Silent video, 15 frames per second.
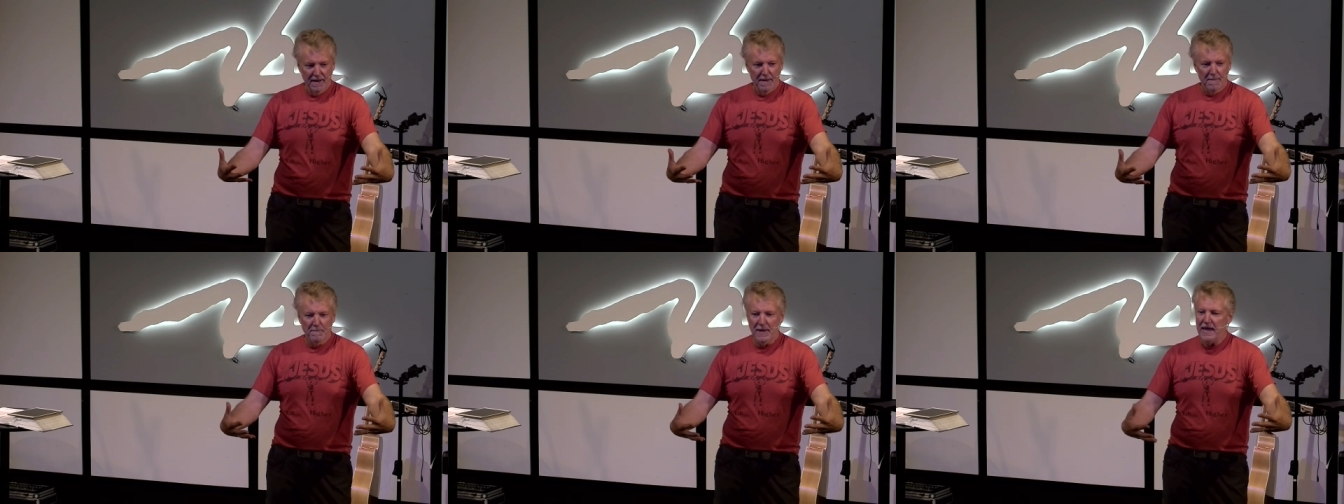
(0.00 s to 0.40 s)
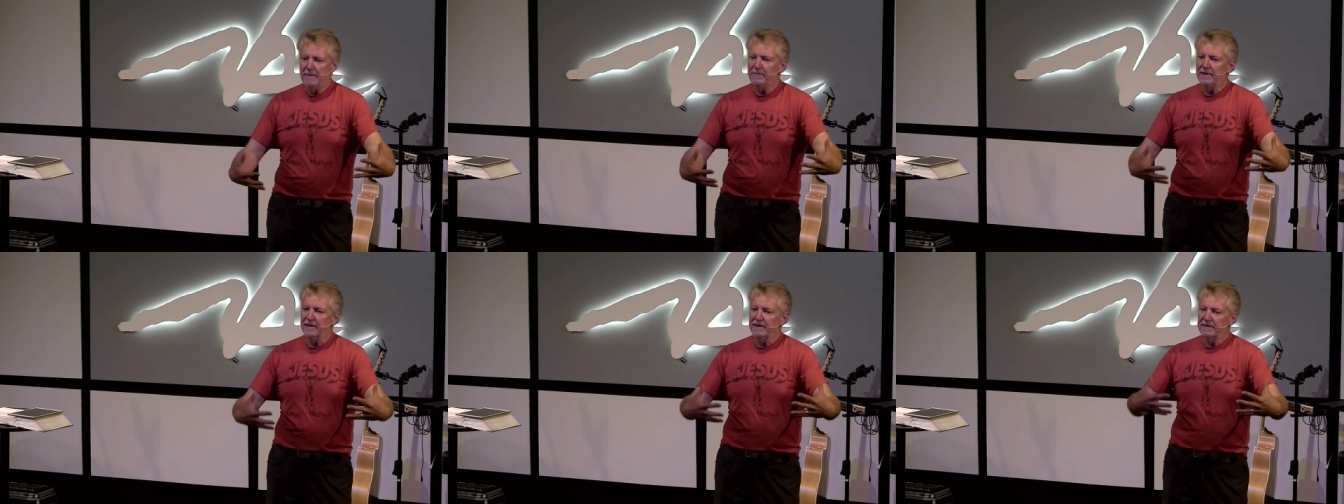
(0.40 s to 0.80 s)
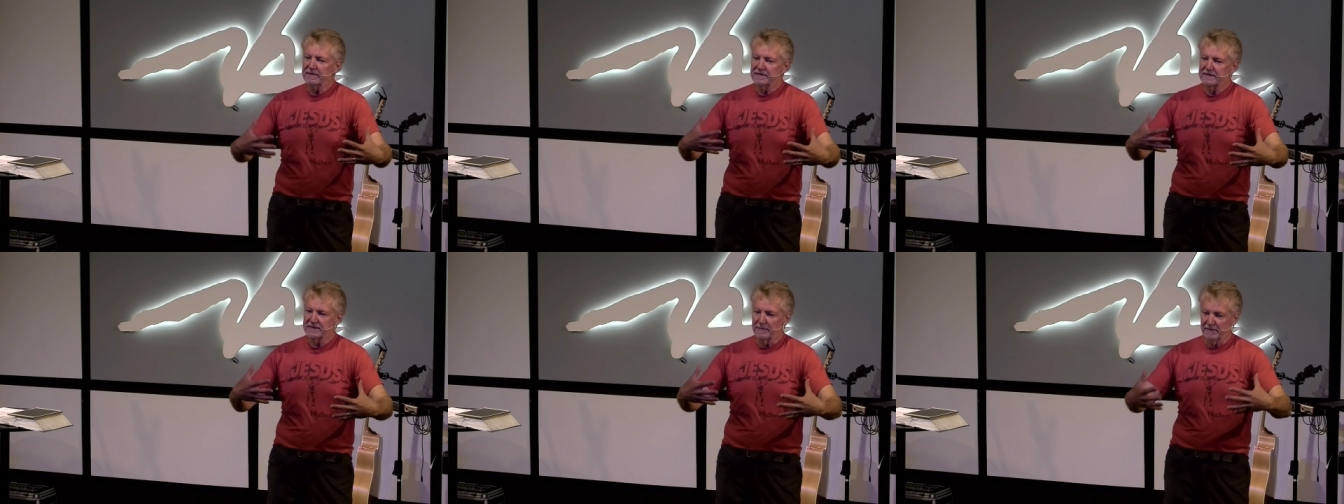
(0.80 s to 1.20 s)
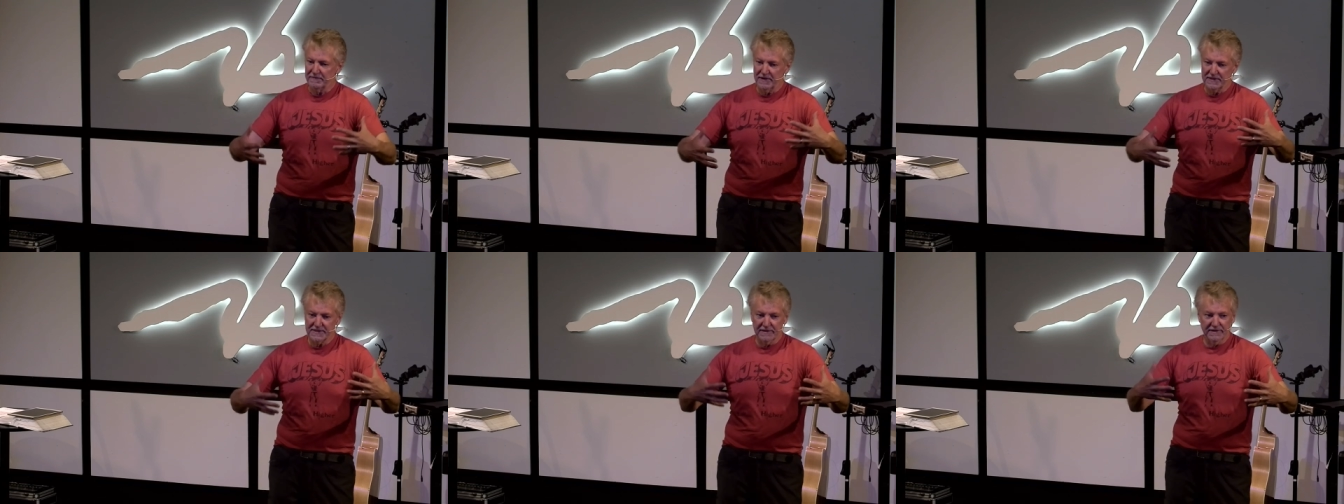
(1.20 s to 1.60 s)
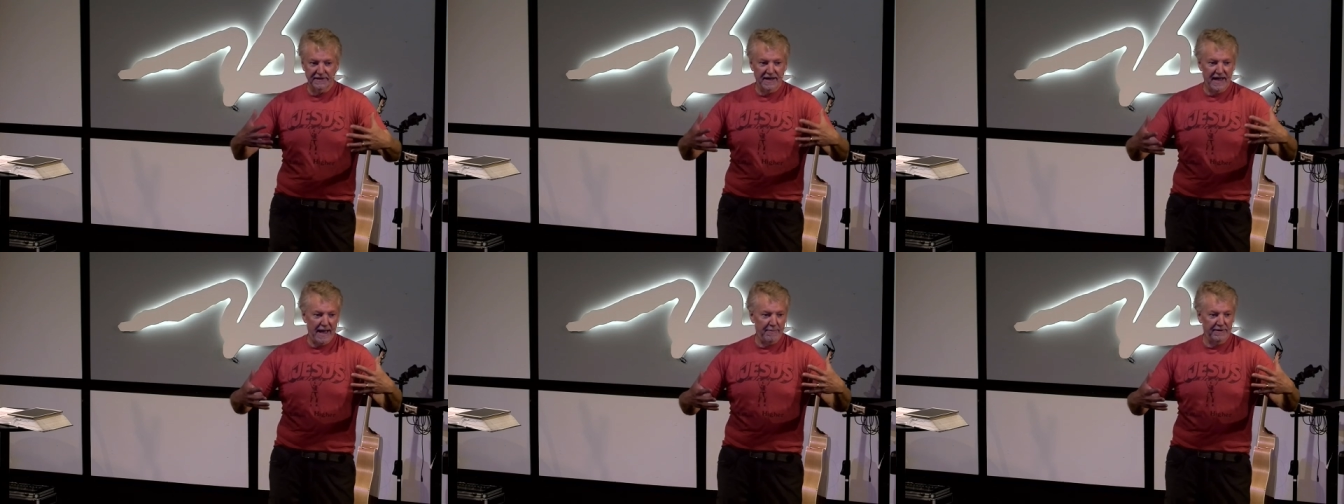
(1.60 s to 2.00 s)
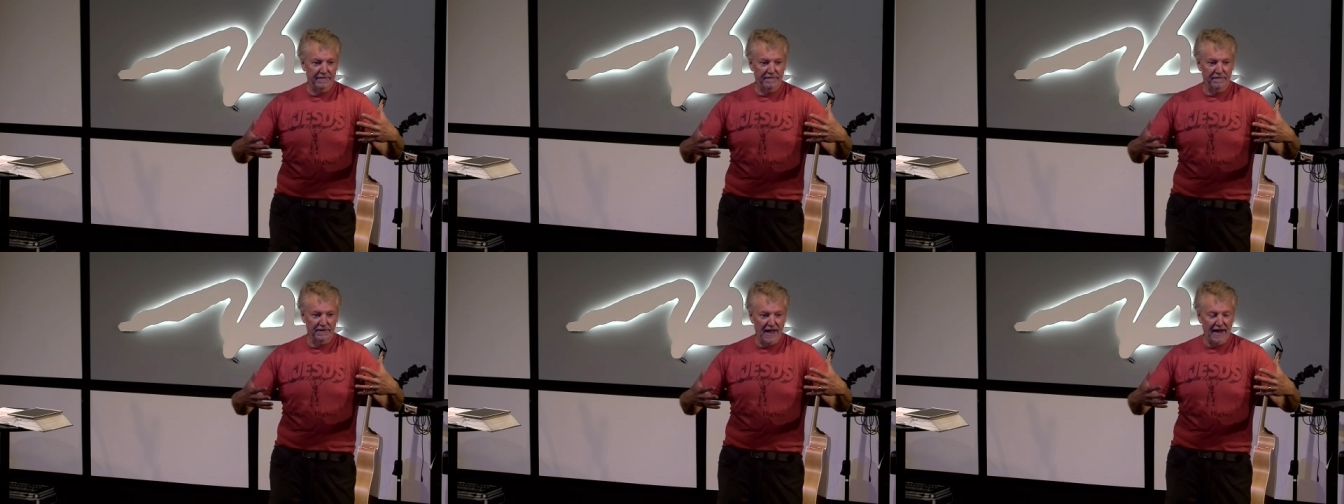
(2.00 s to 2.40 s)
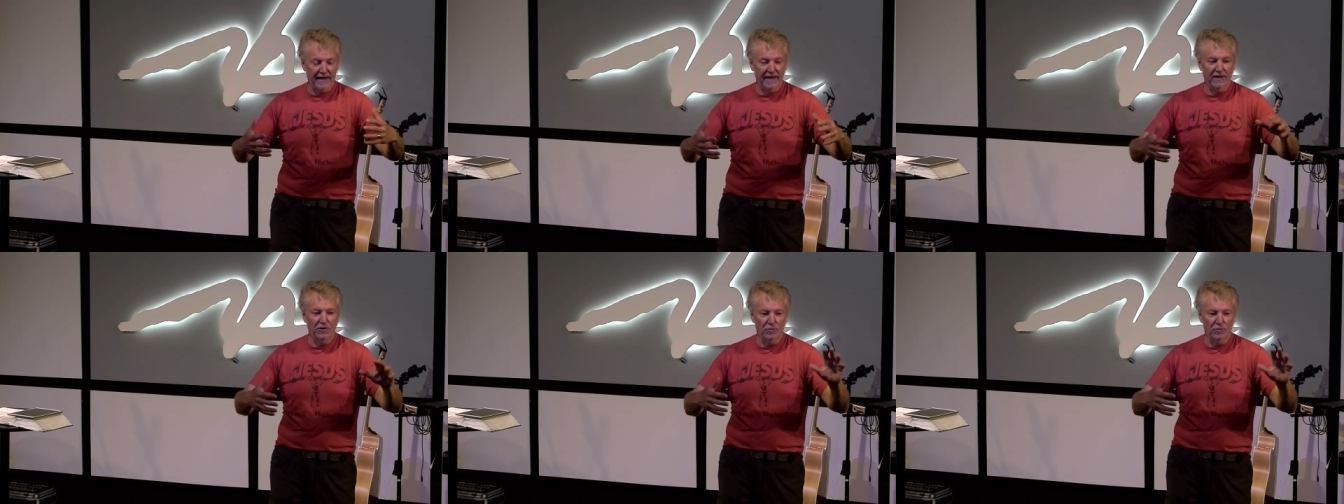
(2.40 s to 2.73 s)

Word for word: Maybe some of us are in the habit of locking